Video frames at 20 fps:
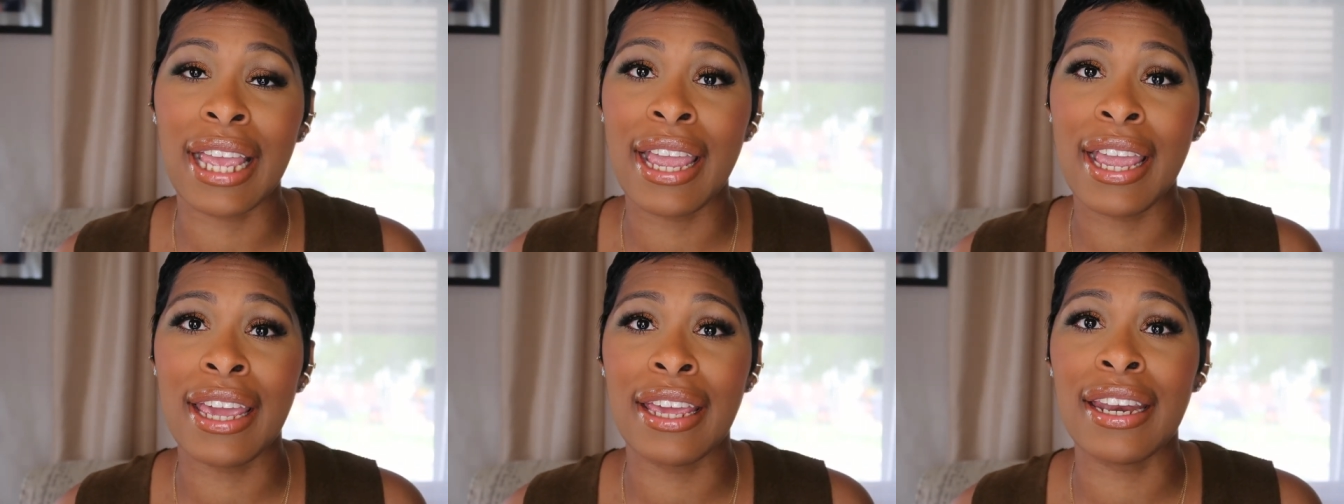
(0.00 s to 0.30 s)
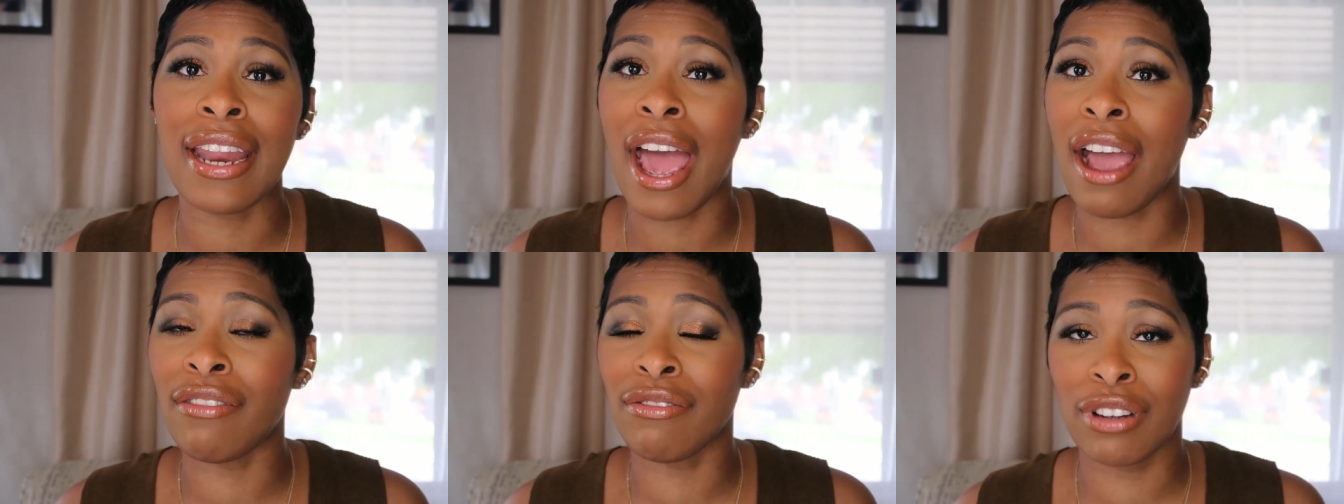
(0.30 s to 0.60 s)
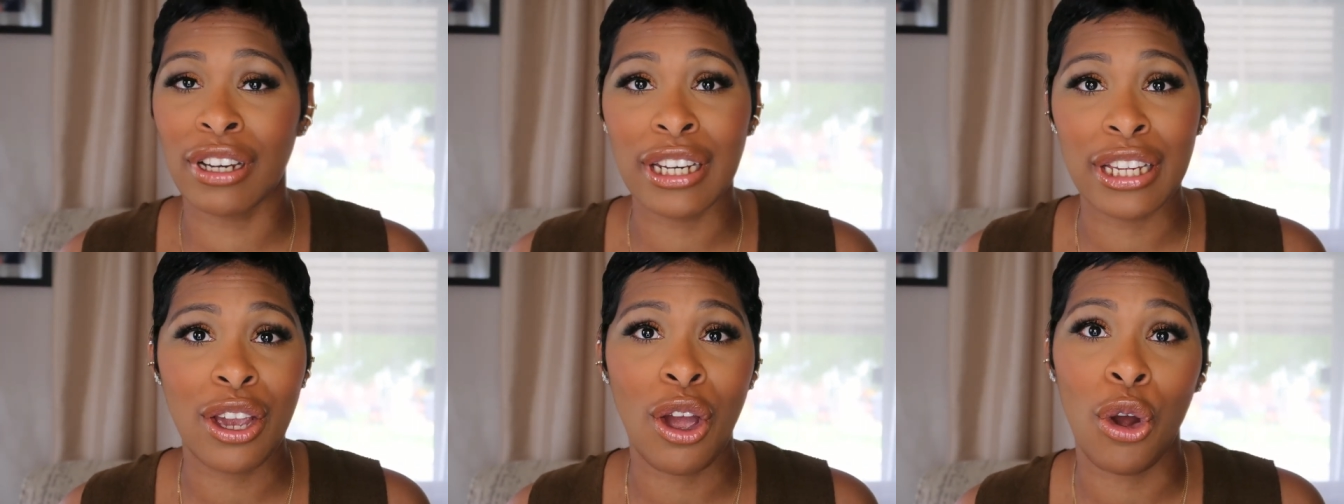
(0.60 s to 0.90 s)
and I
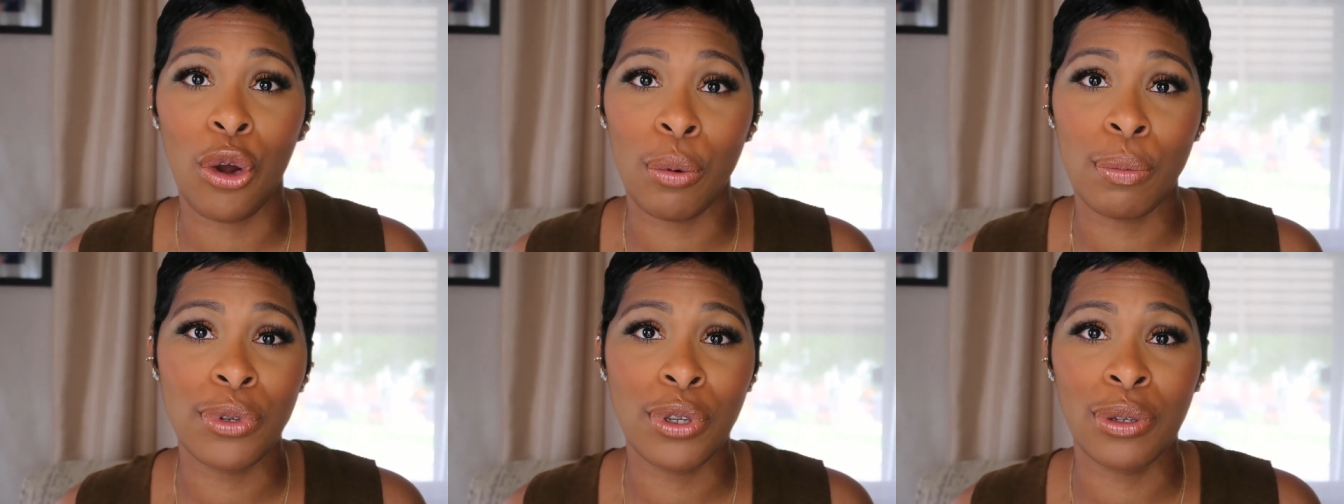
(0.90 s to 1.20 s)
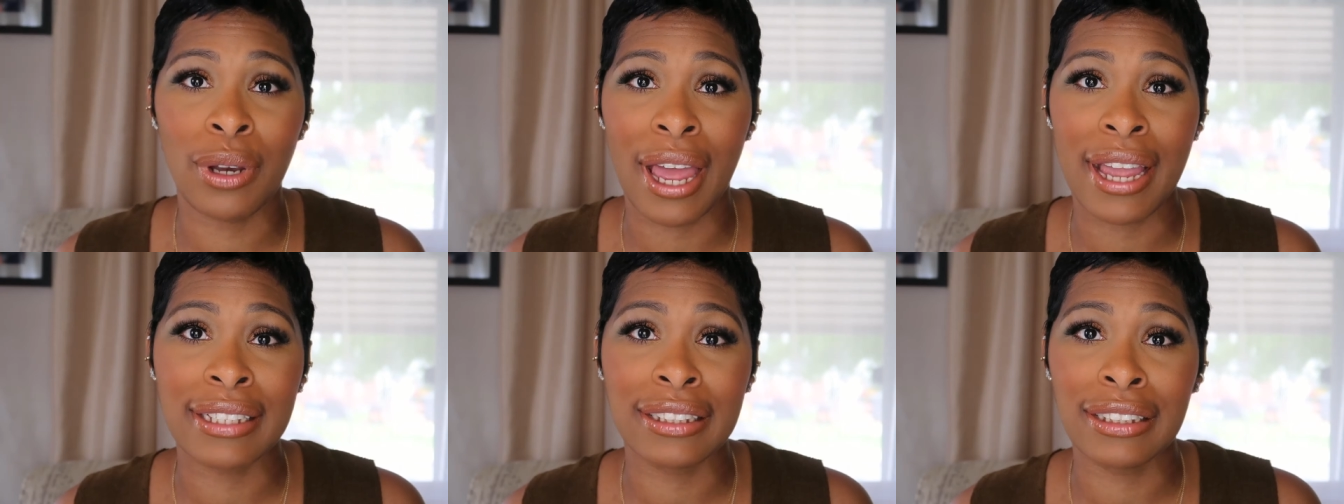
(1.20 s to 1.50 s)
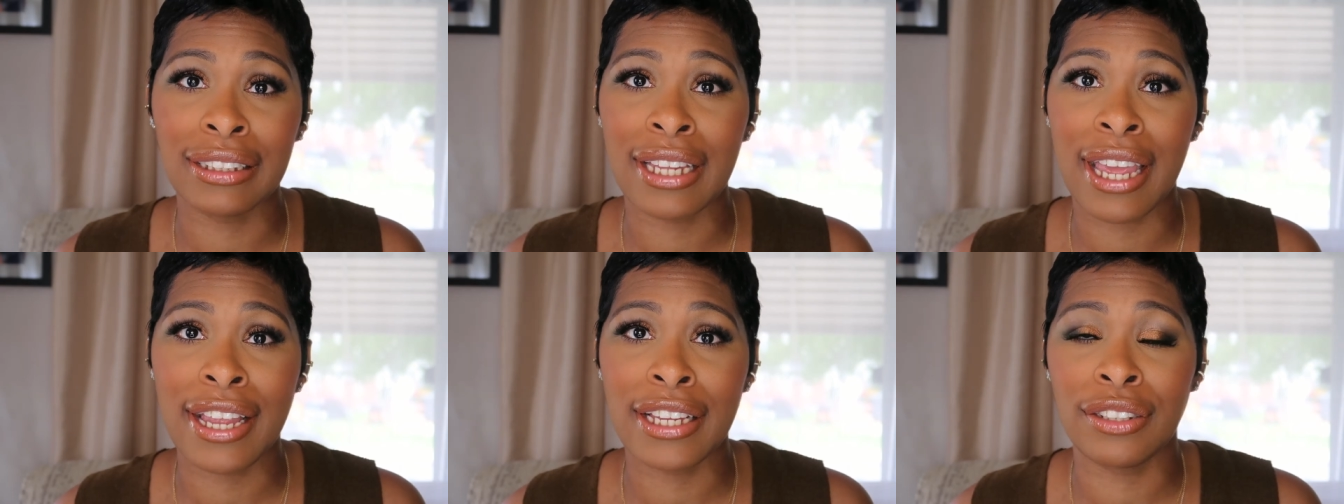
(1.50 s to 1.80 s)
really hope you liked
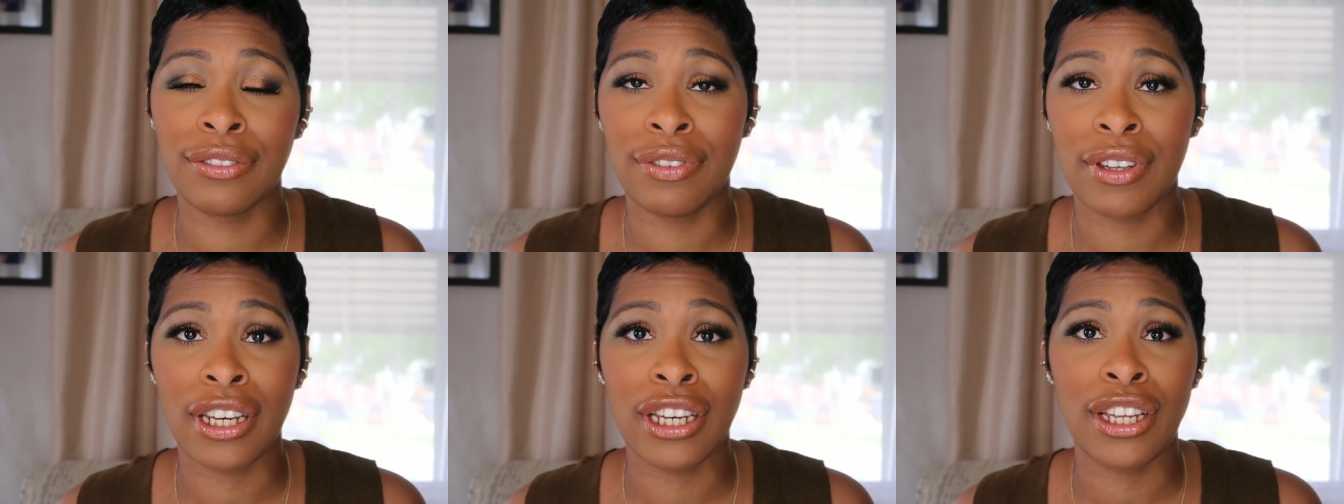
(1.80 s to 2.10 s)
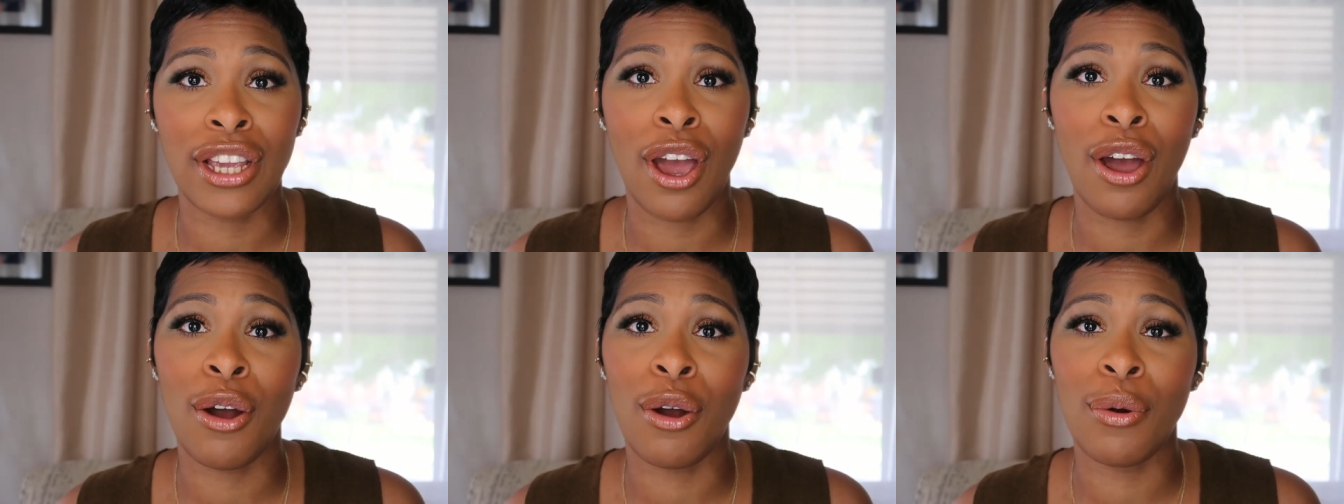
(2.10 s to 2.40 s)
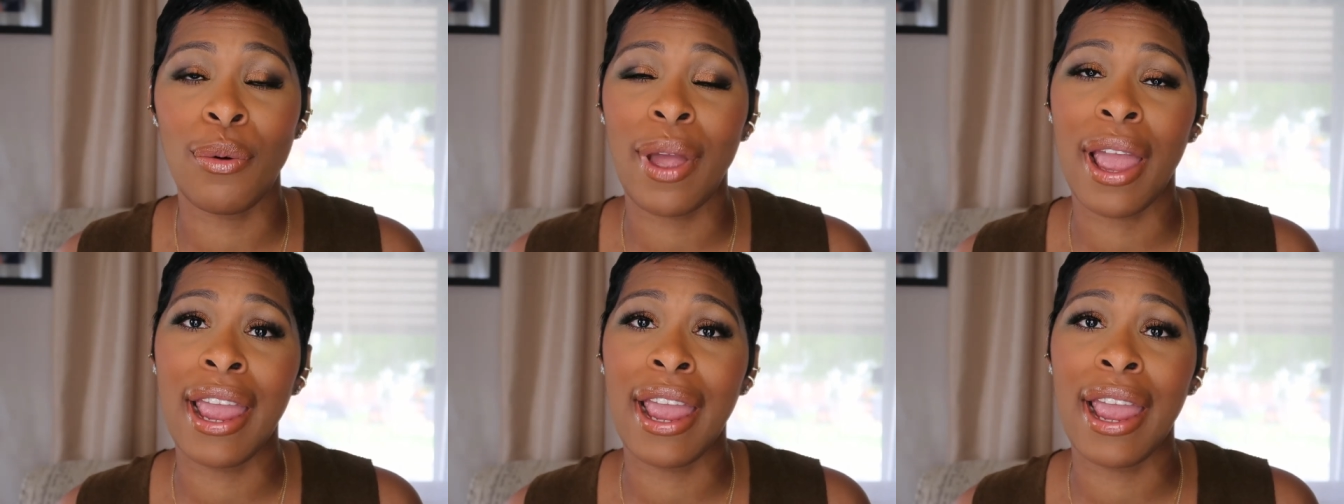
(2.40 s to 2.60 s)
today's video,